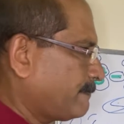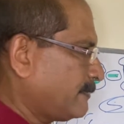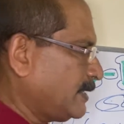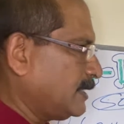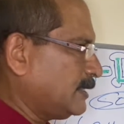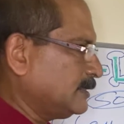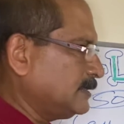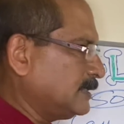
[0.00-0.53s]
the
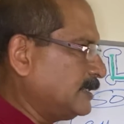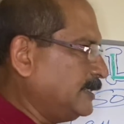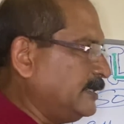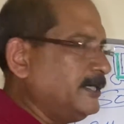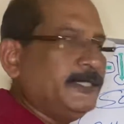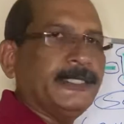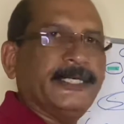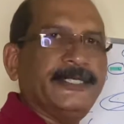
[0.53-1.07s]
other
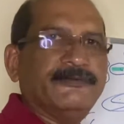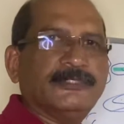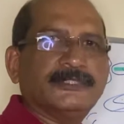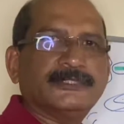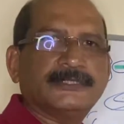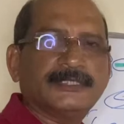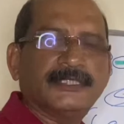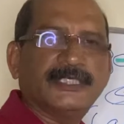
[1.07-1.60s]
day I
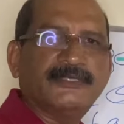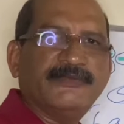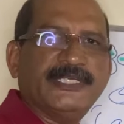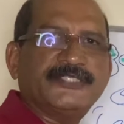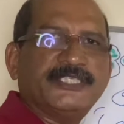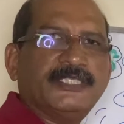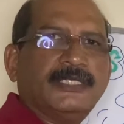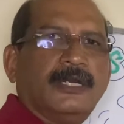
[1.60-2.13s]
was
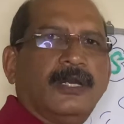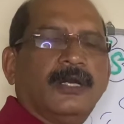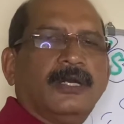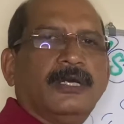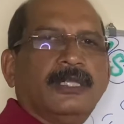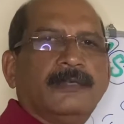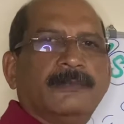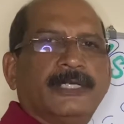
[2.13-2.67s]
revising
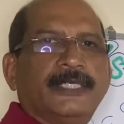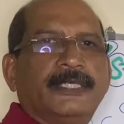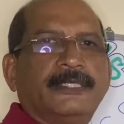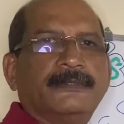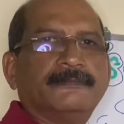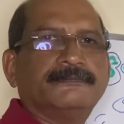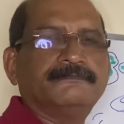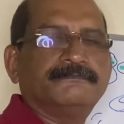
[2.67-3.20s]
all my